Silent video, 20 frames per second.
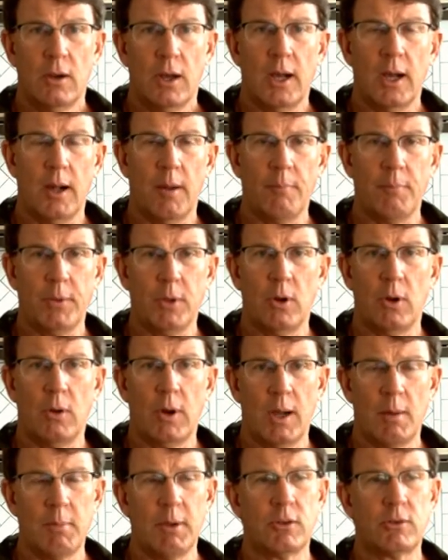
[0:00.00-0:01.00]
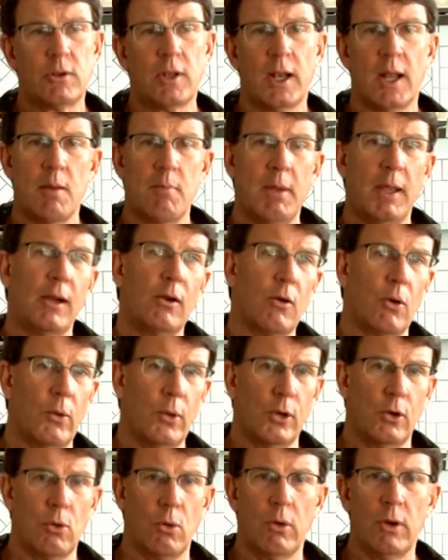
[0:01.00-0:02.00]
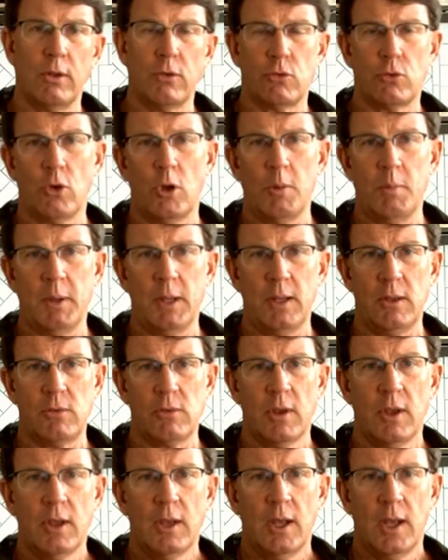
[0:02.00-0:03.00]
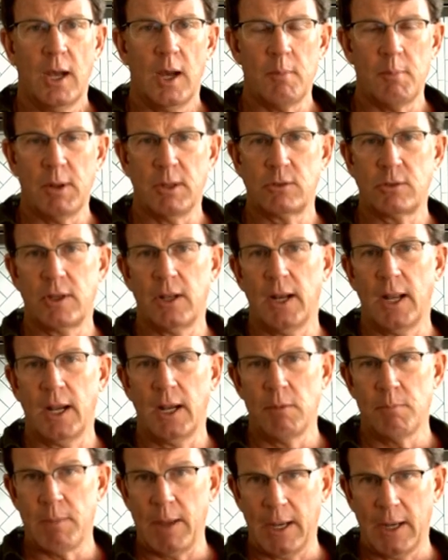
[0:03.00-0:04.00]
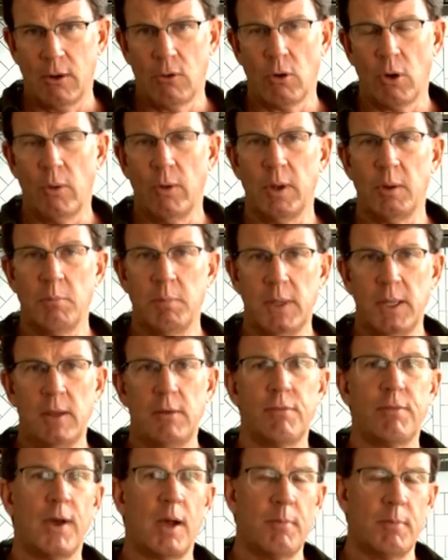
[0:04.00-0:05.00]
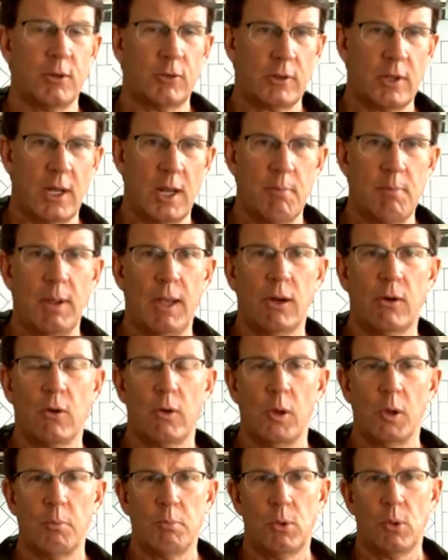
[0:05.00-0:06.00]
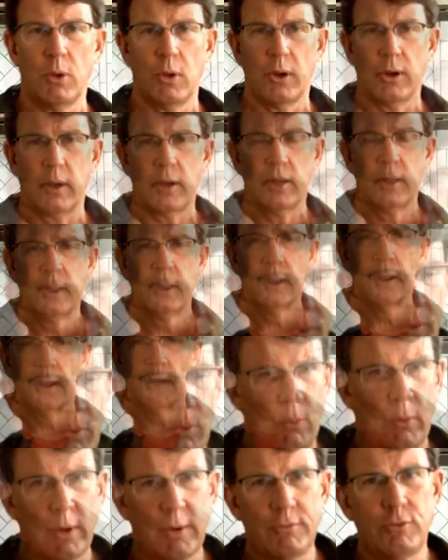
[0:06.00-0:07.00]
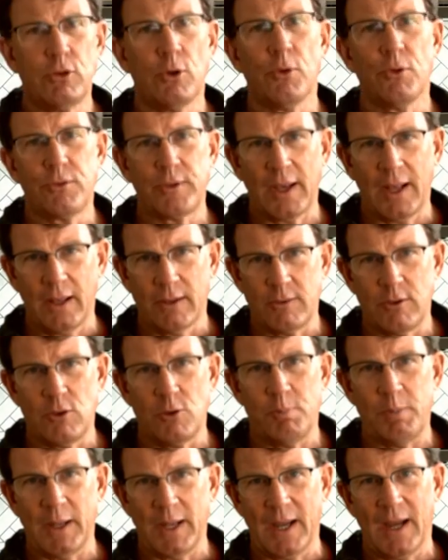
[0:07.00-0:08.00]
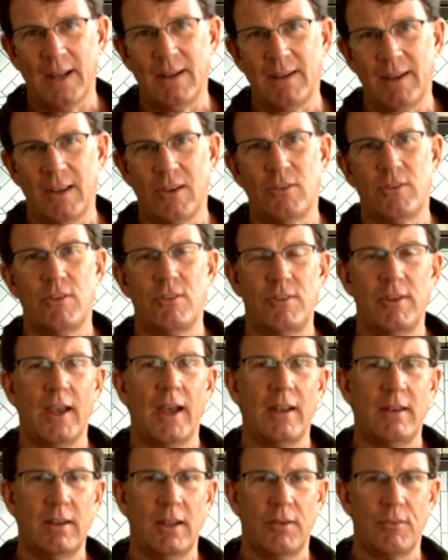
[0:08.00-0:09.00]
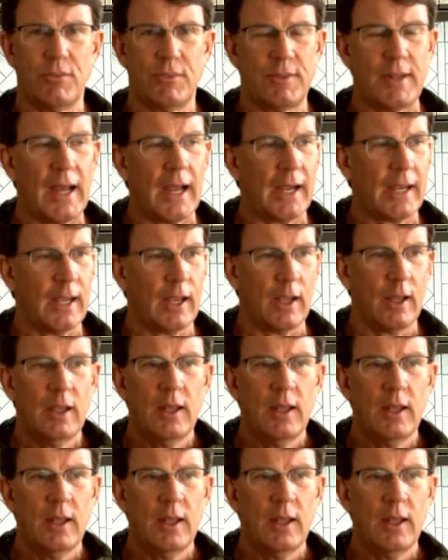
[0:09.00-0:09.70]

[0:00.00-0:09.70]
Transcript: How much can I make growing corn and soybeans? How much can I make growing beef? How much can I make growing pork? One of Joel Salatin's big ideas is the idea of stacking.